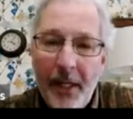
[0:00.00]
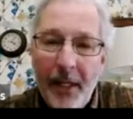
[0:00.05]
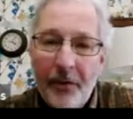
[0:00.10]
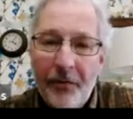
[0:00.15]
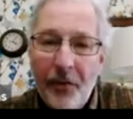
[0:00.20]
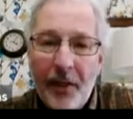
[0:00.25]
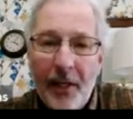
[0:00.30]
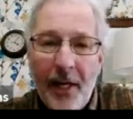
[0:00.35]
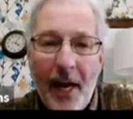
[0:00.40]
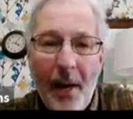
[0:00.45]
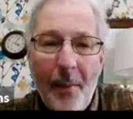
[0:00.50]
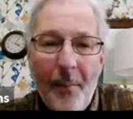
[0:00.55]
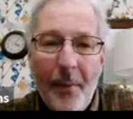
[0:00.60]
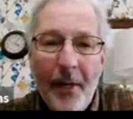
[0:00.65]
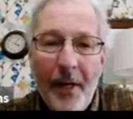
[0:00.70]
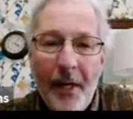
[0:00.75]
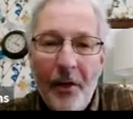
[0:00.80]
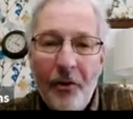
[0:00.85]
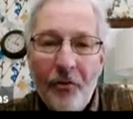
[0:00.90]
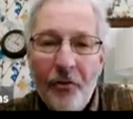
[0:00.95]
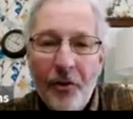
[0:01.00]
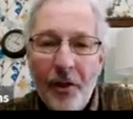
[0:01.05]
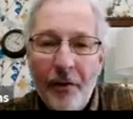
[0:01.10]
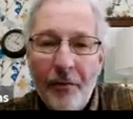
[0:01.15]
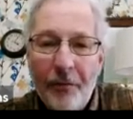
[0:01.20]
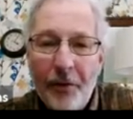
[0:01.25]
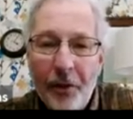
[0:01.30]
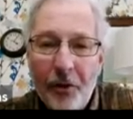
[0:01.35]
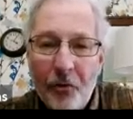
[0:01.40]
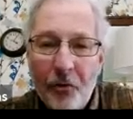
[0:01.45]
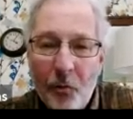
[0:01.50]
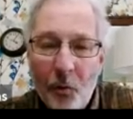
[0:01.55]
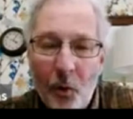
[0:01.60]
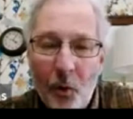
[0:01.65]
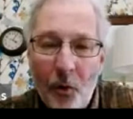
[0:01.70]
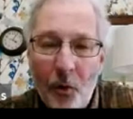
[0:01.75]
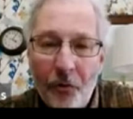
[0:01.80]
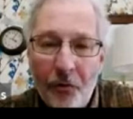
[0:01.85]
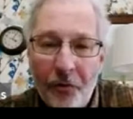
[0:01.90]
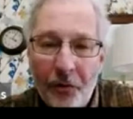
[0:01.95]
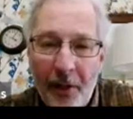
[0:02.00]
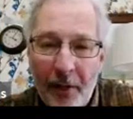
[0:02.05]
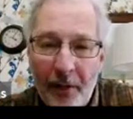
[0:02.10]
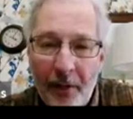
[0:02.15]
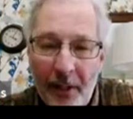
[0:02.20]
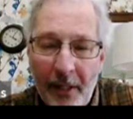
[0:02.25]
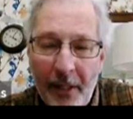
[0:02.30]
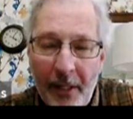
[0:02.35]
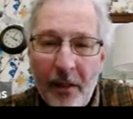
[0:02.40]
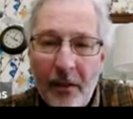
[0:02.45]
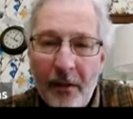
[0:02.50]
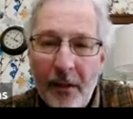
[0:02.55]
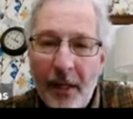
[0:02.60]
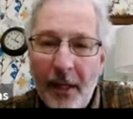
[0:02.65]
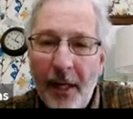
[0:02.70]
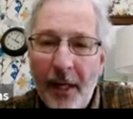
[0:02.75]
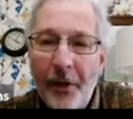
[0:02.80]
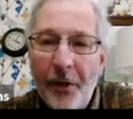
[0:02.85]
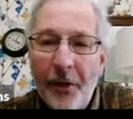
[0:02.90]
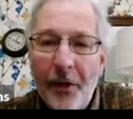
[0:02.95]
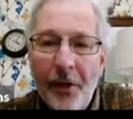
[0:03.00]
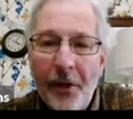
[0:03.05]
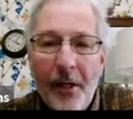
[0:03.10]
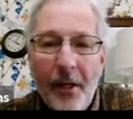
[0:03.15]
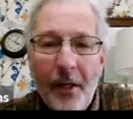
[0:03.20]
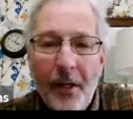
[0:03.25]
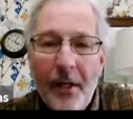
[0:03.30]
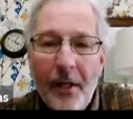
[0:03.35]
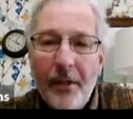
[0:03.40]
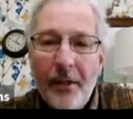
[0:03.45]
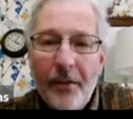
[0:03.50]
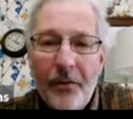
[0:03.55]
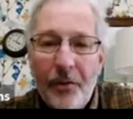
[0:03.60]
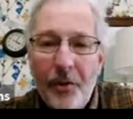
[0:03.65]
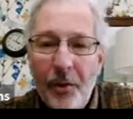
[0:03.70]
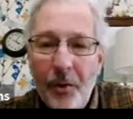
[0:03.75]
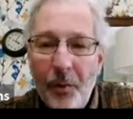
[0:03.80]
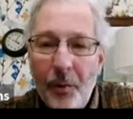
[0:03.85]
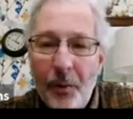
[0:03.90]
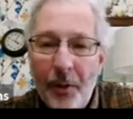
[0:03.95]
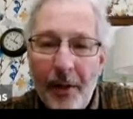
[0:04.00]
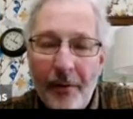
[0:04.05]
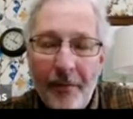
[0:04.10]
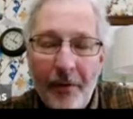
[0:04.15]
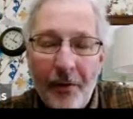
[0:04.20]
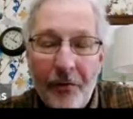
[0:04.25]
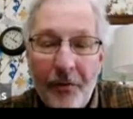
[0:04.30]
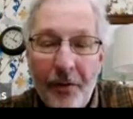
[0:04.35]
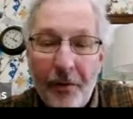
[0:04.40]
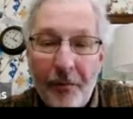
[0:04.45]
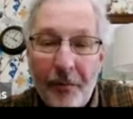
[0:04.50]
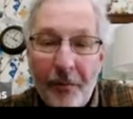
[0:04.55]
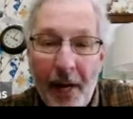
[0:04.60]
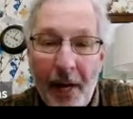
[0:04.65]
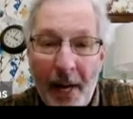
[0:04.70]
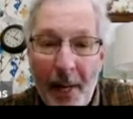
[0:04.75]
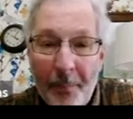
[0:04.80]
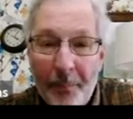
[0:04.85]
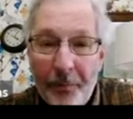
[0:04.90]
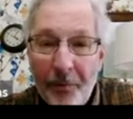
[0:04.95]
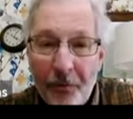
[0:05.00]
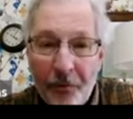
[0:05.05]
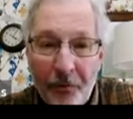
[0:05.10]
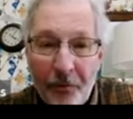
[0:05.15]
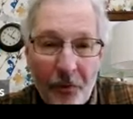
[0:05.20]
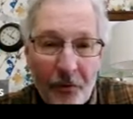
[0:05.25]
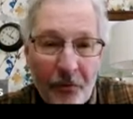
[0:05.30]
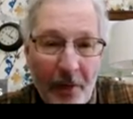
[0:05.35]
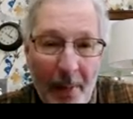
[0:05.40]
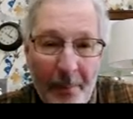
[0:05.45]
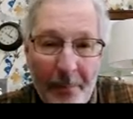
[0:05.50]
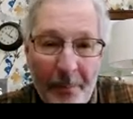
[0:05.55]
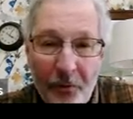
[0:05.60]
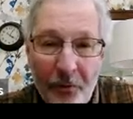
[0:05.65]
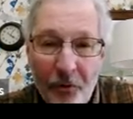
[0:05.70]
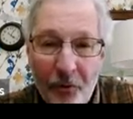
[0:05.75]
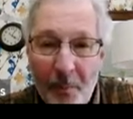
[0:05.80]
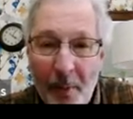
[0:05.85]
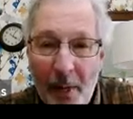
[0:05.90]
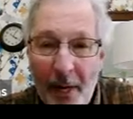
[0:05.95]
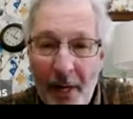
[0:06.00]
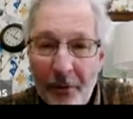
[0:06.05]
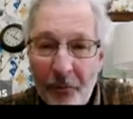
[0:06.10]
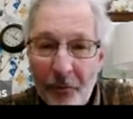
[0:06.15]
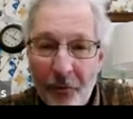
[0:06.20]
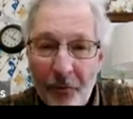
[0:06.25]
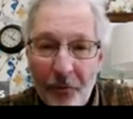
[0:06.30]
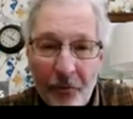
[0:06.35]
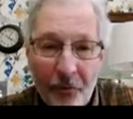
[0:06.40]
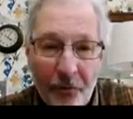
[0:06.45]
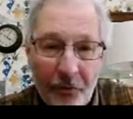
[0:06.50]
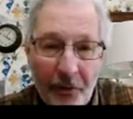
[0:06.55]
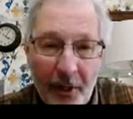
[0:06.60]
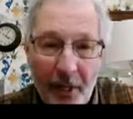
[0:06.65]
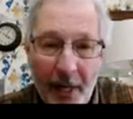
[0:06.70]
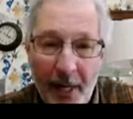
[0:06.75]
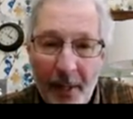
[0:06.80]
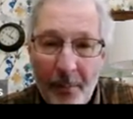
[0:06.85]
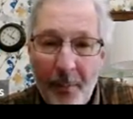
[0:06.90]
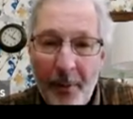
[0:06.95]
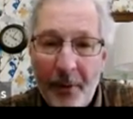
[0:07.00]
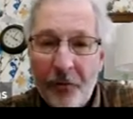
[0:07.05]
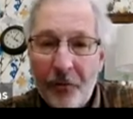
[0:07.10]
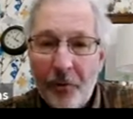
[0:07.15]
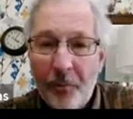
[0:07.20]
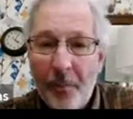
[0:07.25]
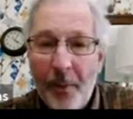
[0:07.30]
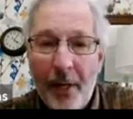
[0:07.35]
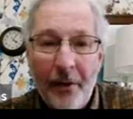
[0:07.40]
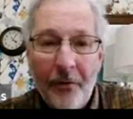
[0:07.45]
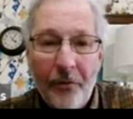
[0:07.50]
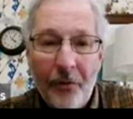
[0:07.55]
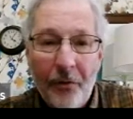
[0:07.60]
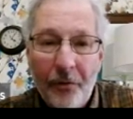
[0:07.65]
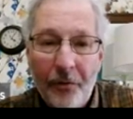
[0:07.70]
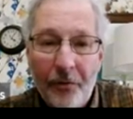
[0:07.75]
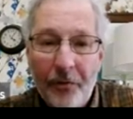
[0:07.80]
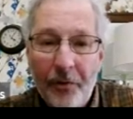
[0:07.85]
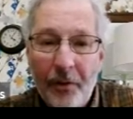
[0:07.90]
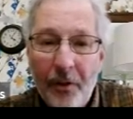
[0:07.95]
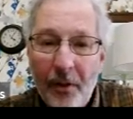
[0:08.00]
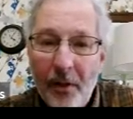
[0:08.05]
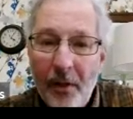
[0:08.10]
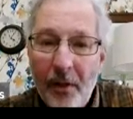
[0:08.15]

it's a combination of controls that link together to give us different options. There's options modules, there's economizer modules,